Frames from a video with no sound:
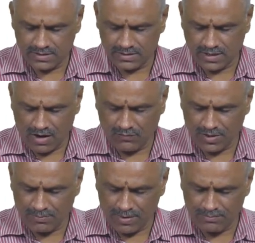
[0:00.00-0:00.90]
After
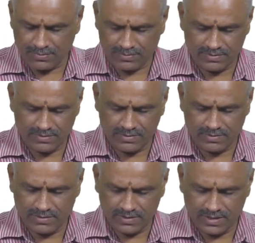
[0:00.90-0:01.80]
pump,
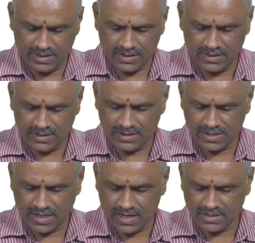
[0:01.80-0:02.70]
this is a
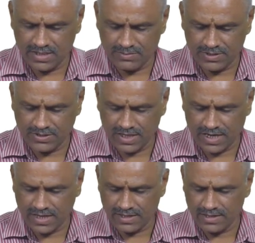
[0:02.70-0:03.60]
constant pressure line.